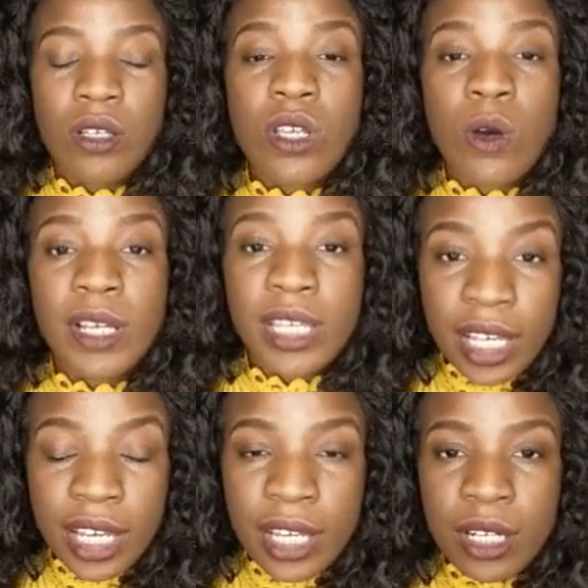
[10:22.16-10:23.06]
So
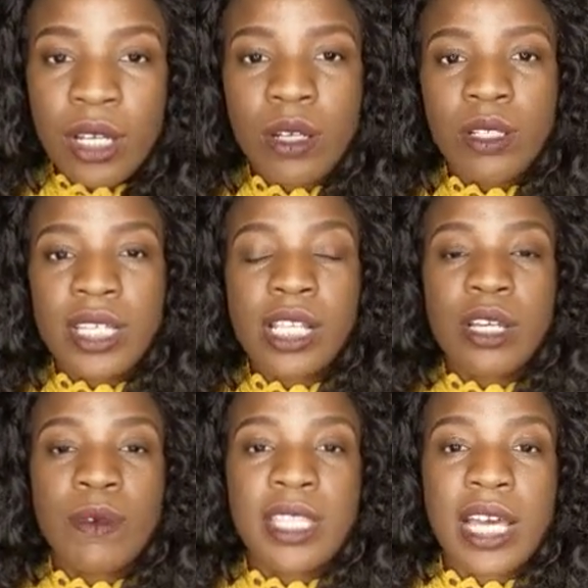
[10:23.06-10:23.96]
again,
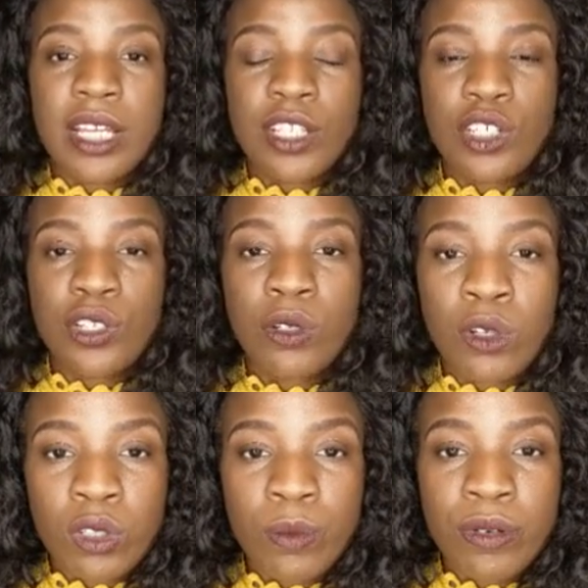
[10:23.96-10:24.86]
dealing with that conditional
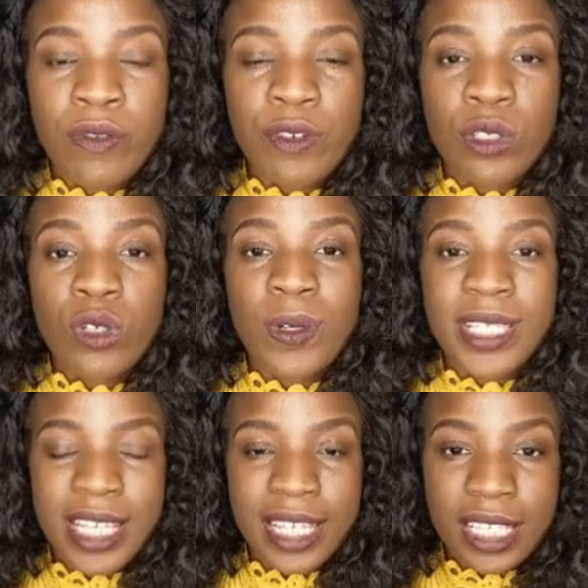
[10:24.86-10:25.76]
loan approval to
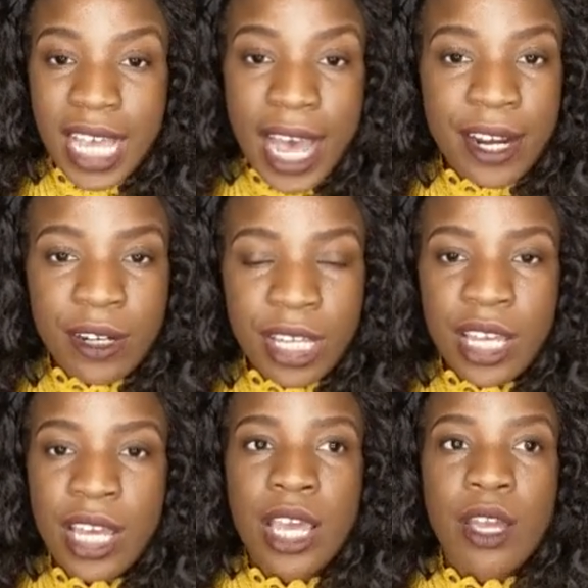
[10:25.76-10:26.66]
its entirety
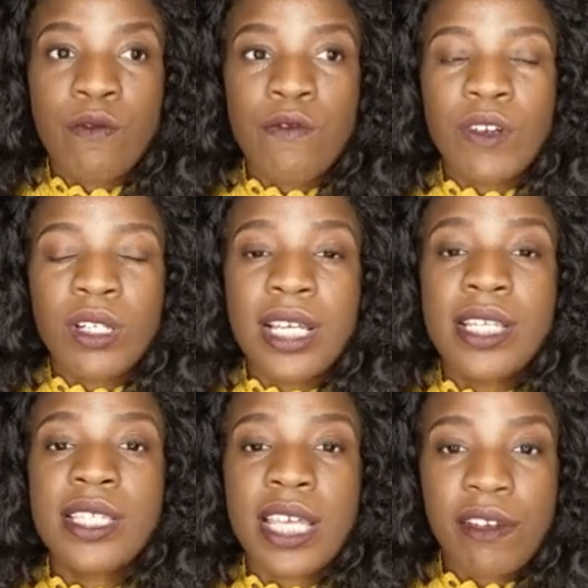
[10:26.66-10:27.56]

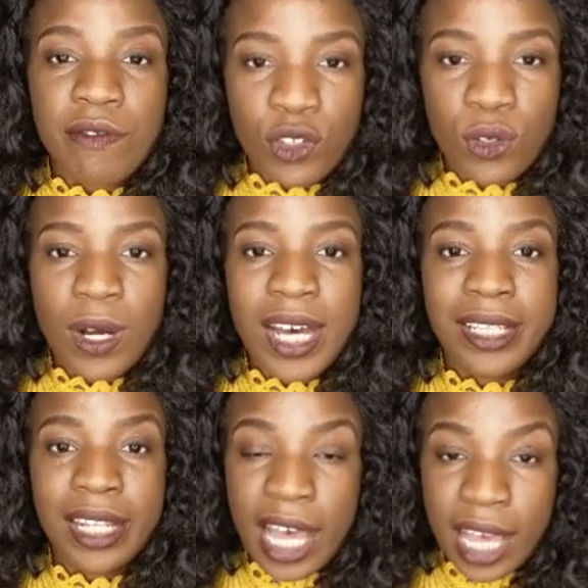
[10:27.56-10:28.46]
really saves you
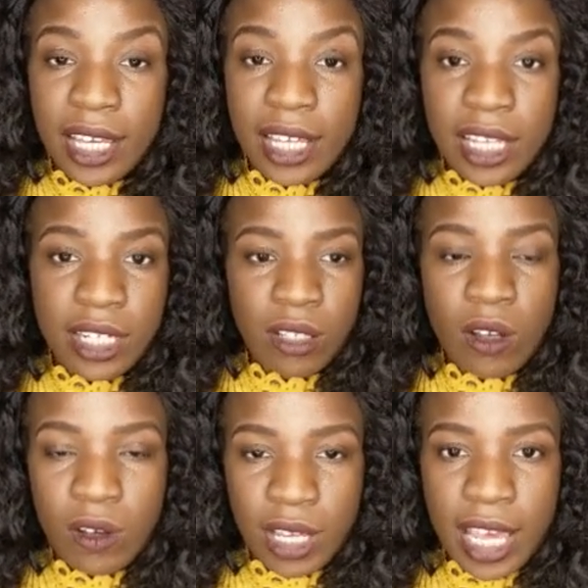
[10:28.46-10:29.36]
a lot in the
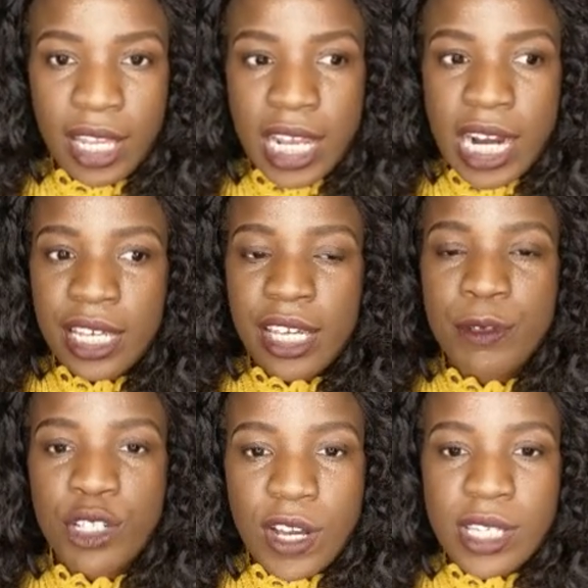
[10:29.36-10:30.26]
long end. And I
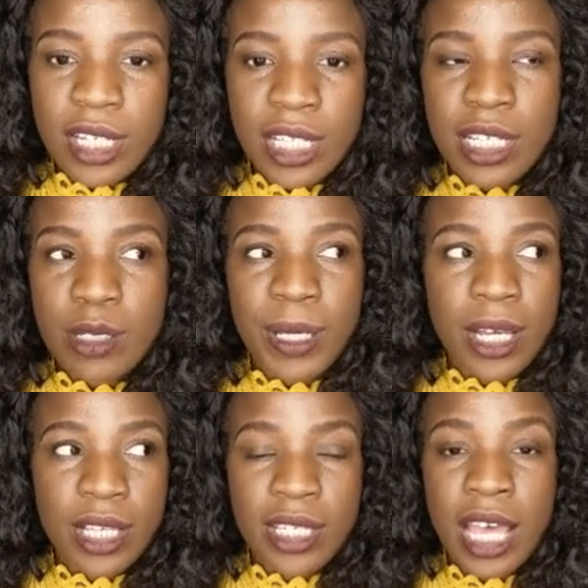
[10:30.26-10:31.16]
keep stressing this
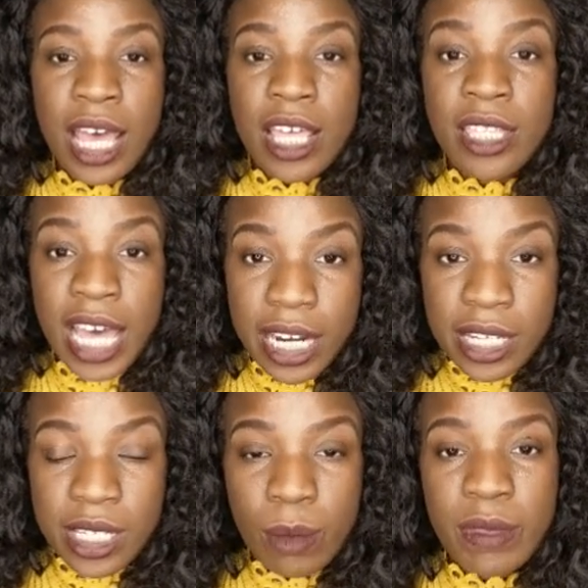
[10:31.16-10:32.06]
because that
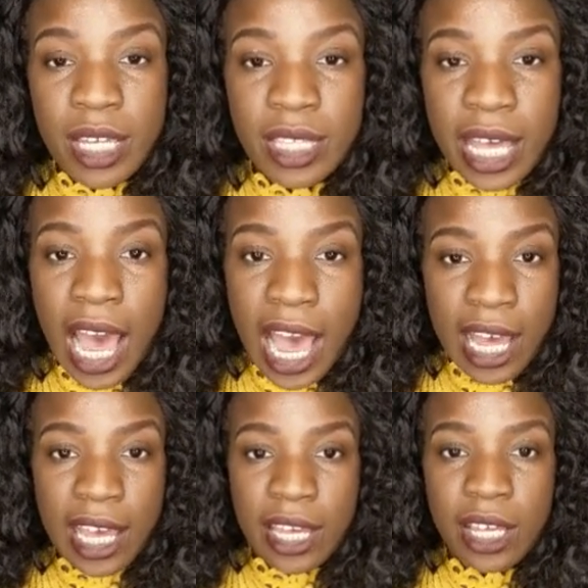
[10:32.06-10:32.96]
is something that
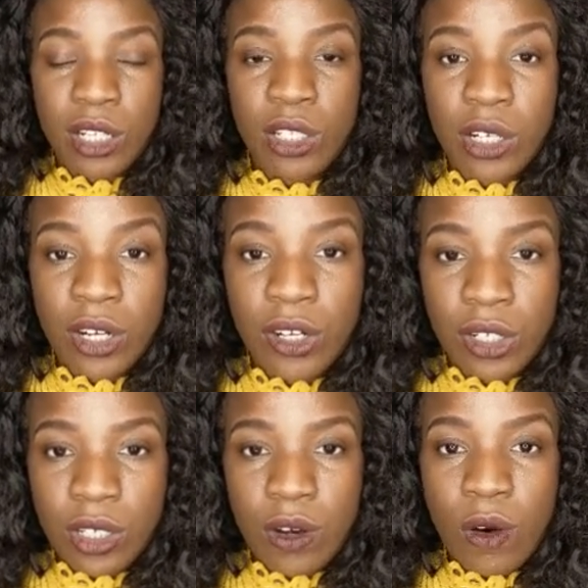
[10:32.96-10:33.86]
I
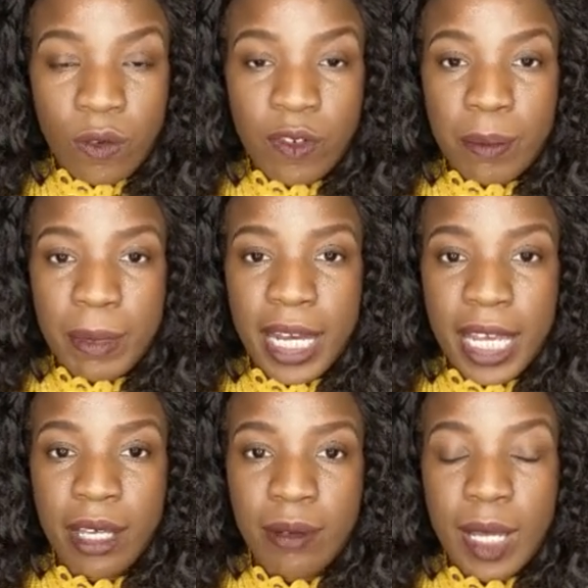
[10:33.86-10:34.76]
learned over
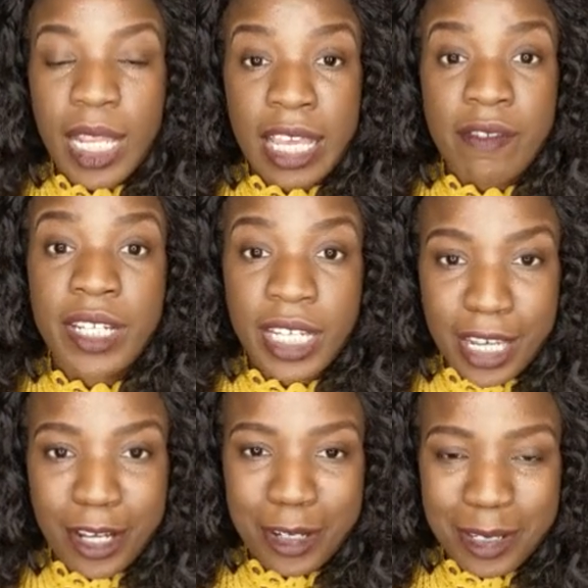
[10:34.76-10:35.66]
my 11
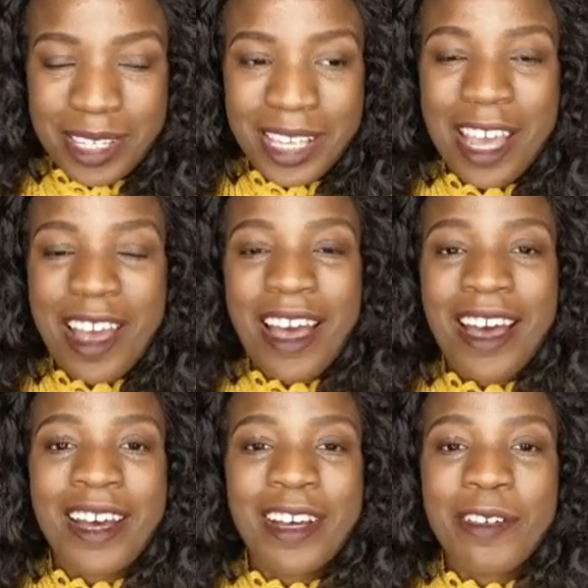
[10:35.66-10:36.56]
years
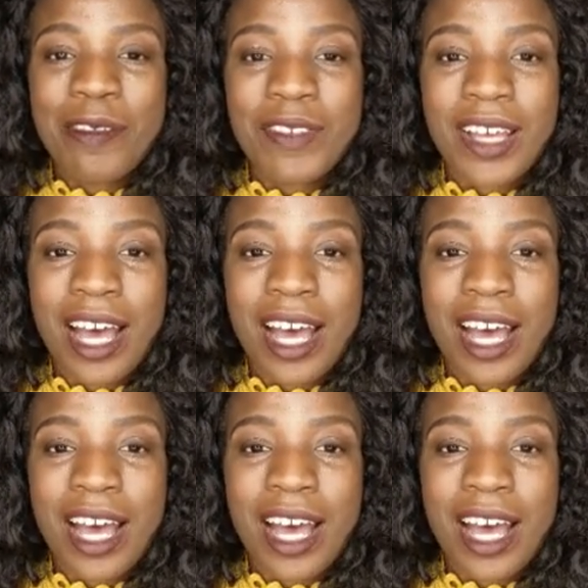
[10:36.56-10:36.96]
of